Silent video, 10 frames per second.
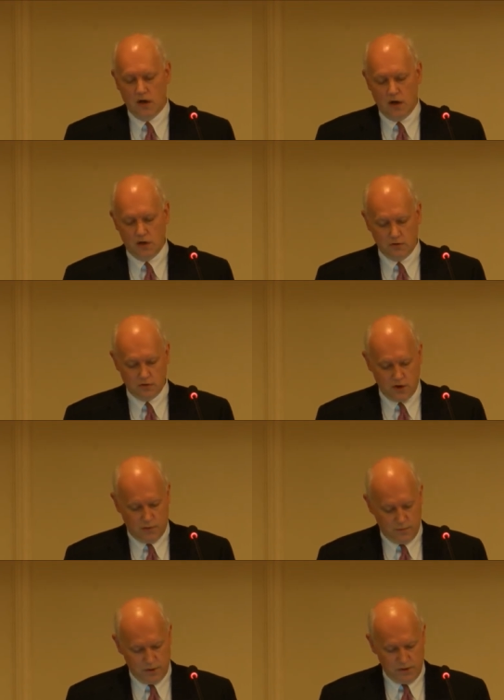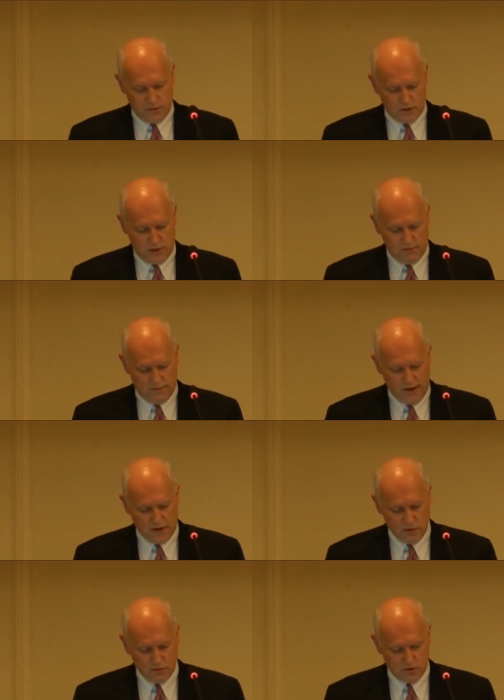Uh, to stop, but I would say
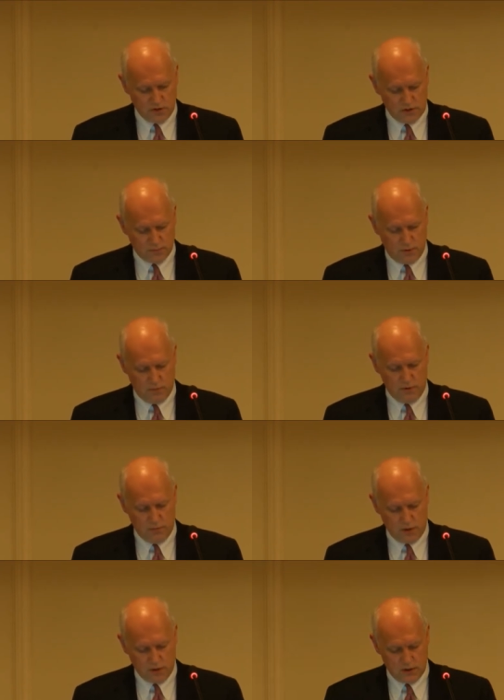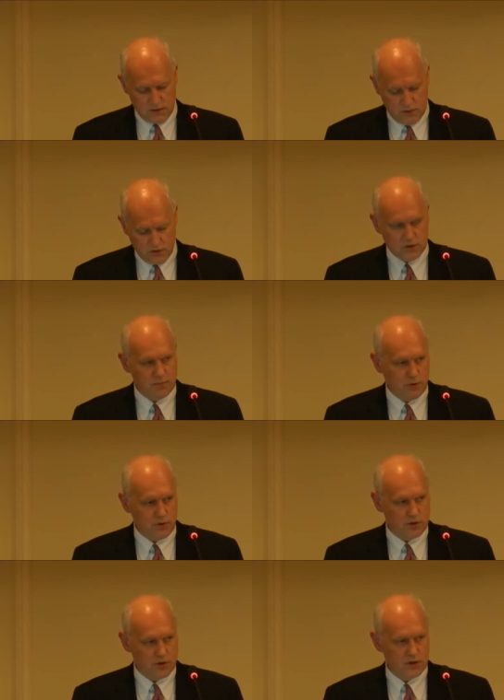values is probably what is the most
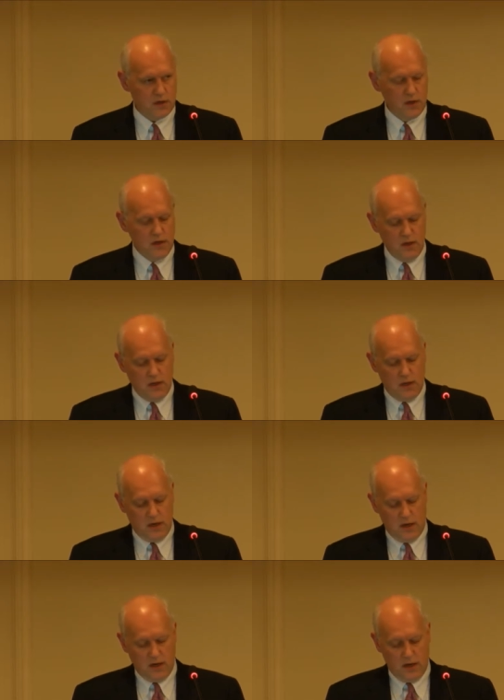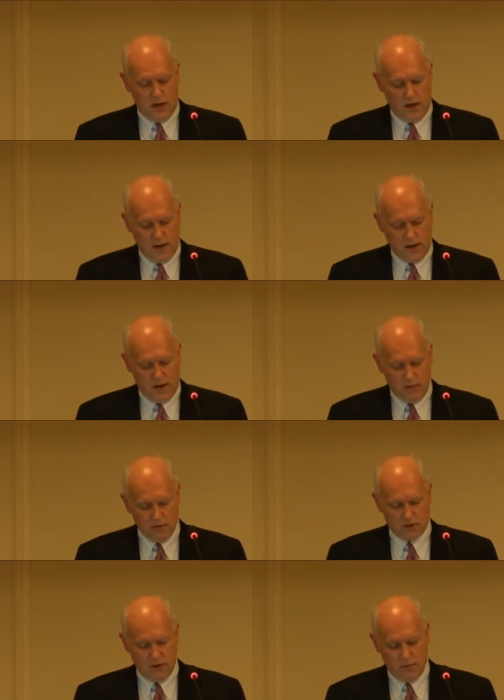important. Uh, and I
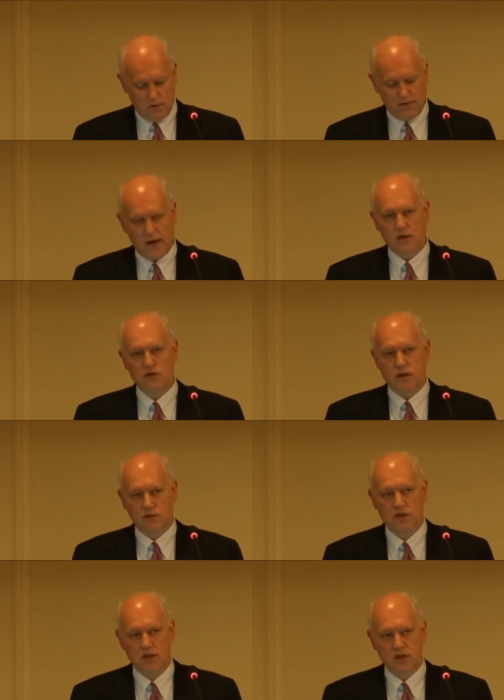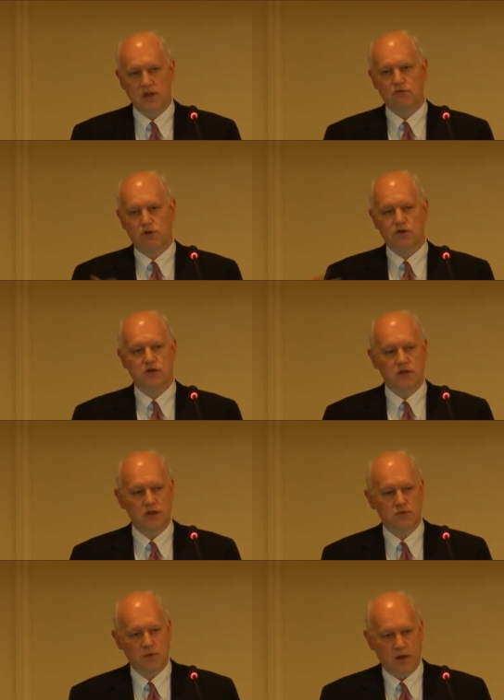would say among values, I would say generosity
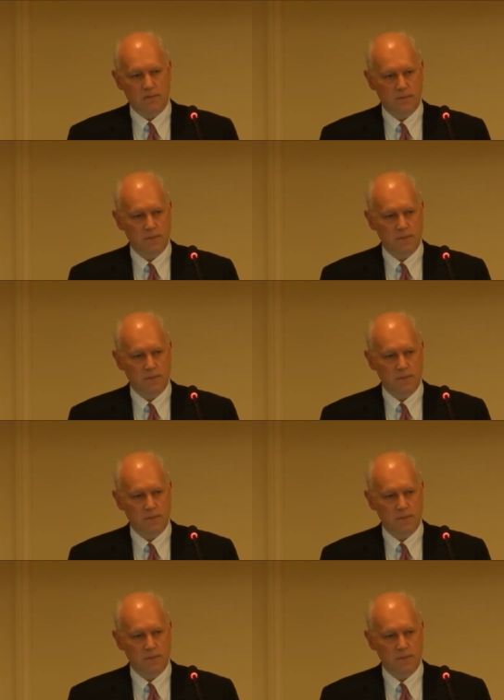as well,